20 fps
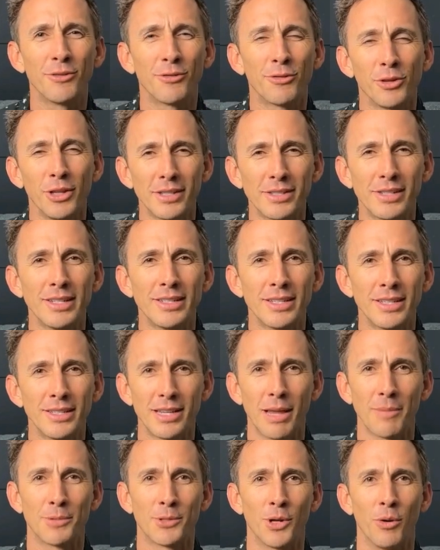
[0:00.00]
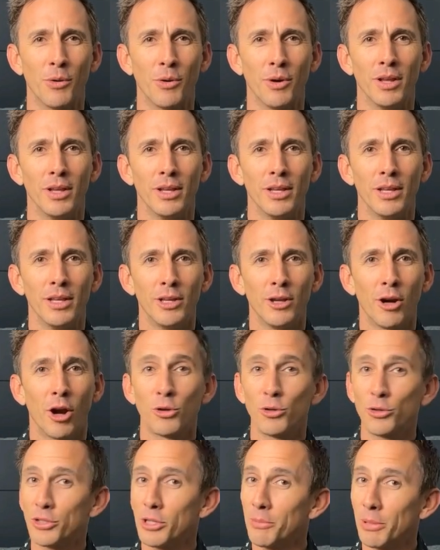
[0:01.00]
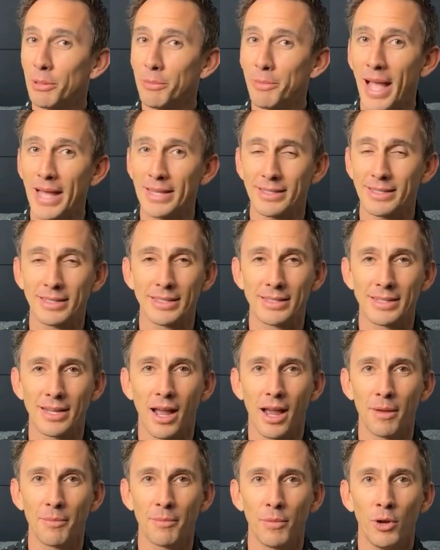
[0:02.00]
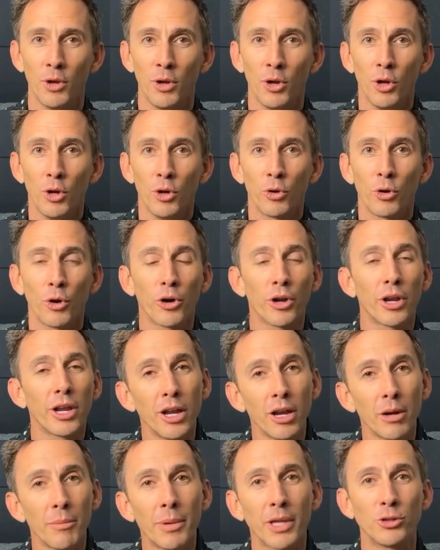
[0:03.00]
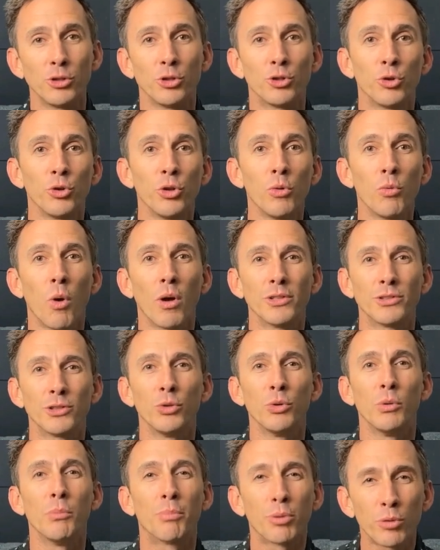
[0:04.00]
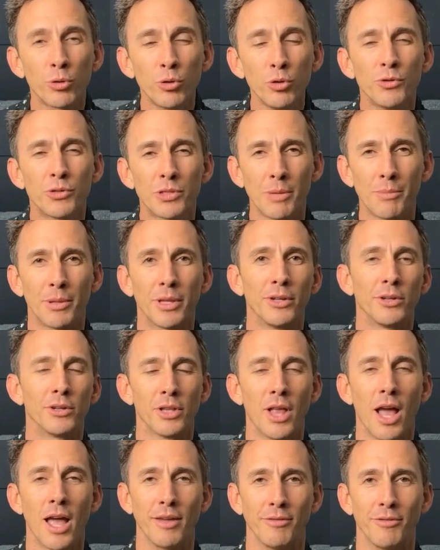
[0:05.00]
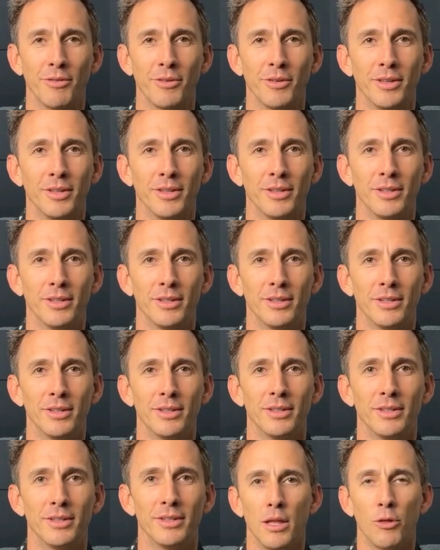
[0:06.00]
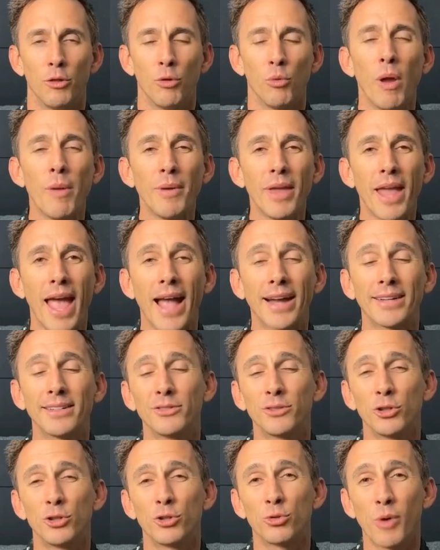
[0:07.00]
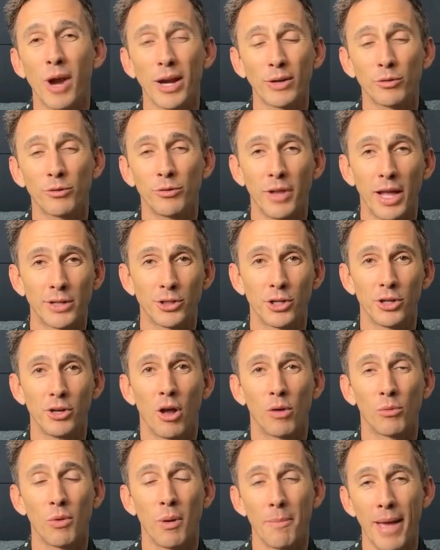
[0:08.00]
for listening to this episode? Are you simply passing the time, or are you here because you truly want to improve something in your life? The way we act is a direct reflection on what